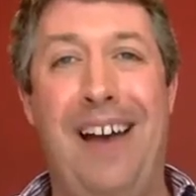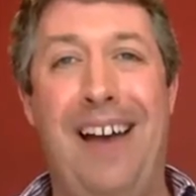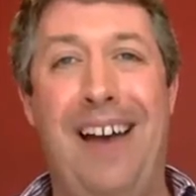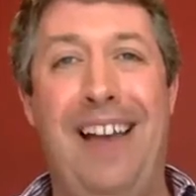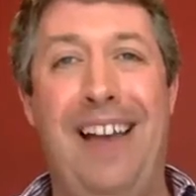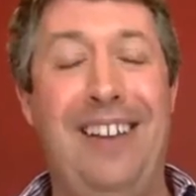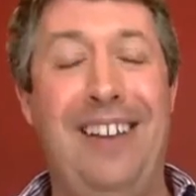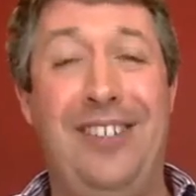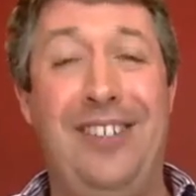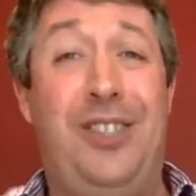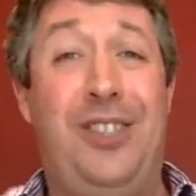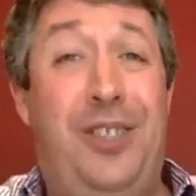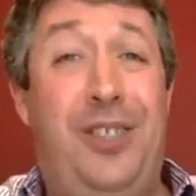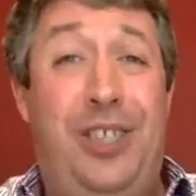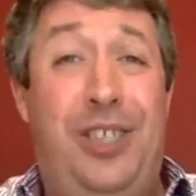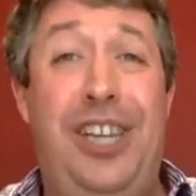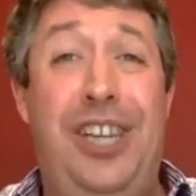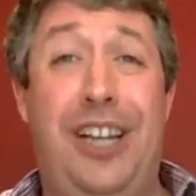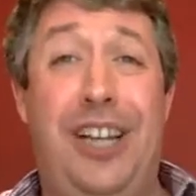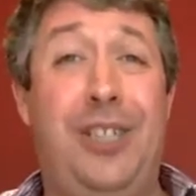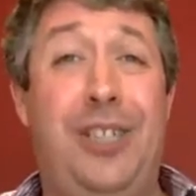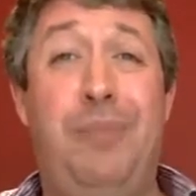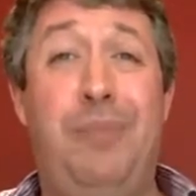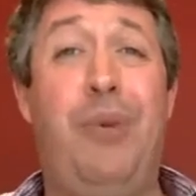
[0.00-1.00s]
is
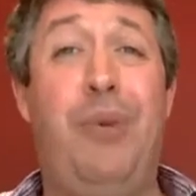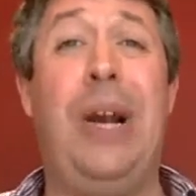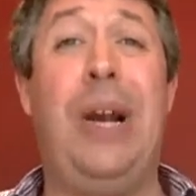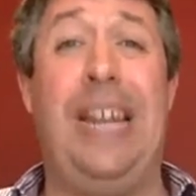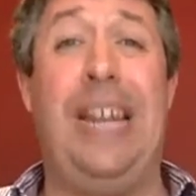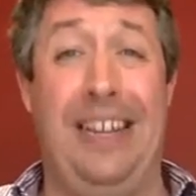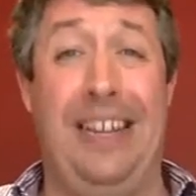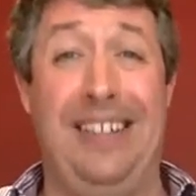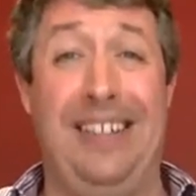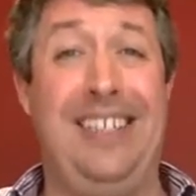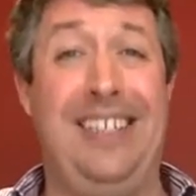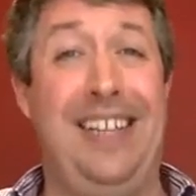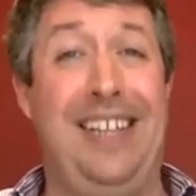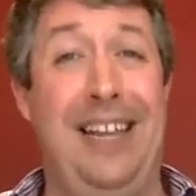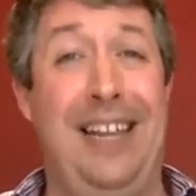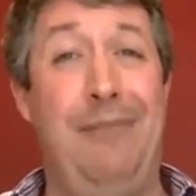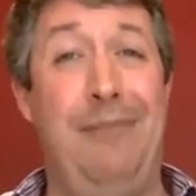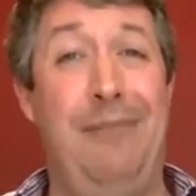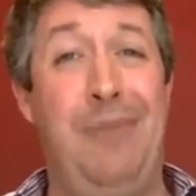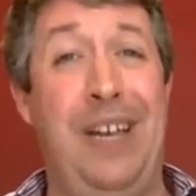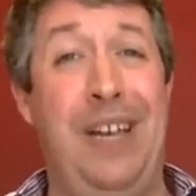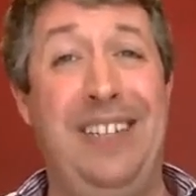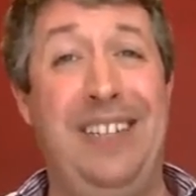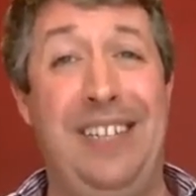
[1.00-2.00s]
just brilliant. It
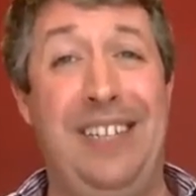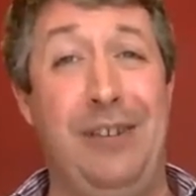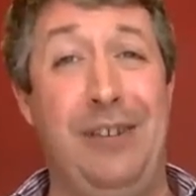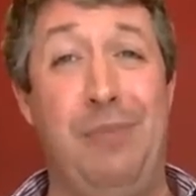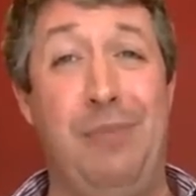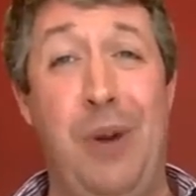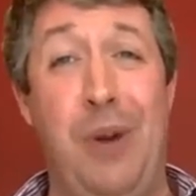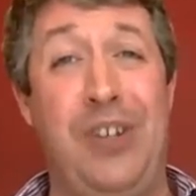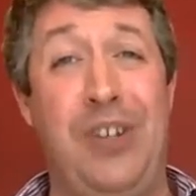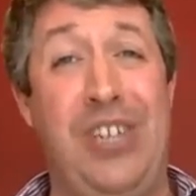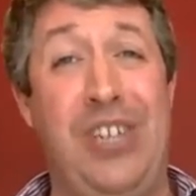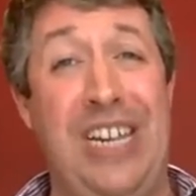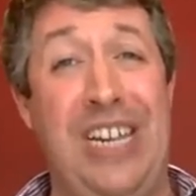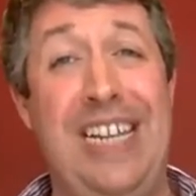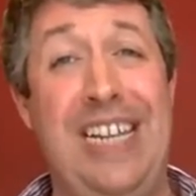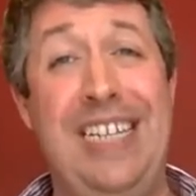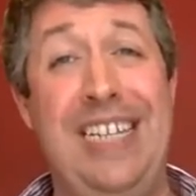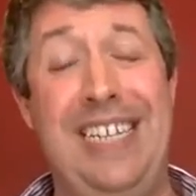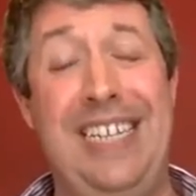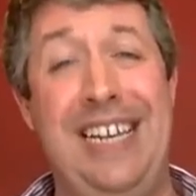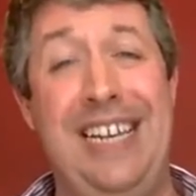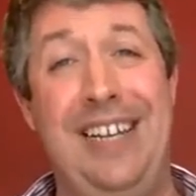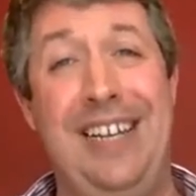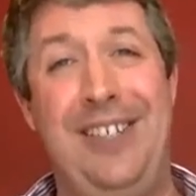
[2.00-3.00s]
means it's much
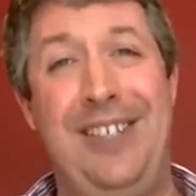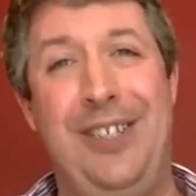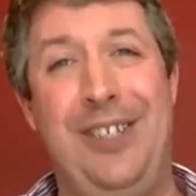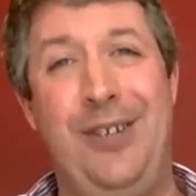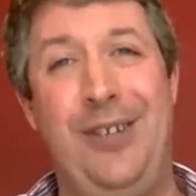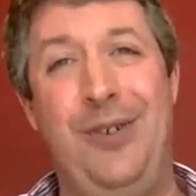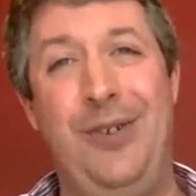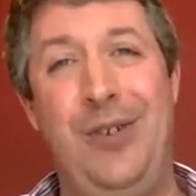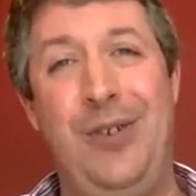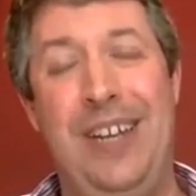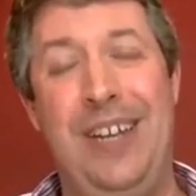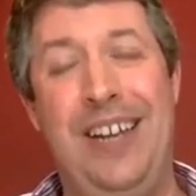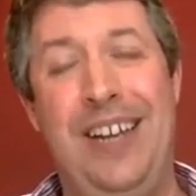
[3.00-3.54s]
easier to